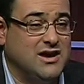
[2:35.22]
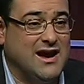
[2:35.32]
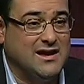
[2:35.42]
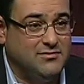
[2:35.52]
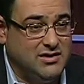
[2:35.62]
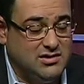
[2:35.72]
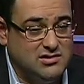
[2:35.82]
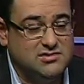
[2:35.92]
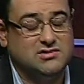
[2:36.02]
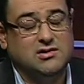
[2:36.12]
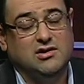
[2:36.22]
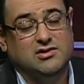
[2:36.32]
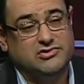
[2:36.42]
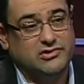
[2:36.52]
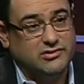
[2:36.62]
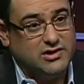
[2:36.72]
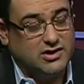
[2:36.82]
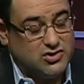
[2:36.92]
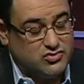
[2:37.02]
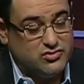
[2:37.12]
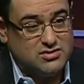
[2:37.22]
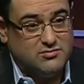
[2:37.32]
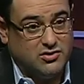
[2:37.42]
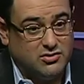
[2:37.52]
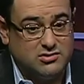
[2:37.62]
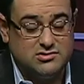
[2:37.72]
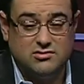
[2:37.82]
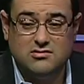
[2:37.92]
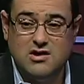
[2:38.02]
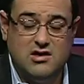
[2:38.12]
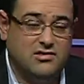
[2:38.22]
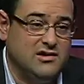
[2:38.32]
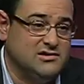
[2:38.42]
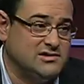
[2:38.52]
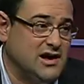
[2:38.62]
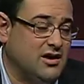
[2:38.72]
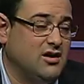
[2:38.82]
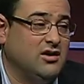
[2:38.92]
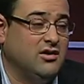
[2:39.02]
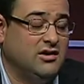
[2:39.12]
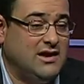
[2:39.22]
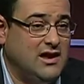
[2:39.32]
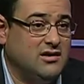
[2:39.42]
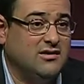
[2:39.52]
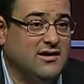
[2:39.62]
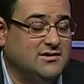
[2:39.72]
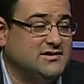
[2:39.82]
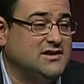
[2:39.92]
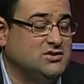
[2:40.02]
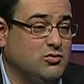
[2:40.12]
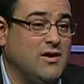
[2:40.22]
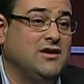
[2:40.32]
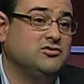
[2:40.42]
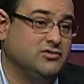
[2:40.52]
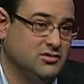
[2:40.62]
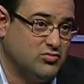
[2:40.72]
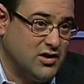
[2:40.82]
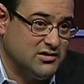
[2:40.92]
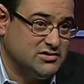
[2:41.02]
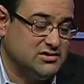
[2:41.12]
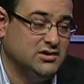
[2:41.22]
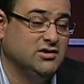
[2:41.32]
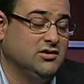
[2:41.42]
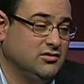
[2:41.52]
diabetes, certainly increased risk, but also things like gaining excessive weight during the pregnancy.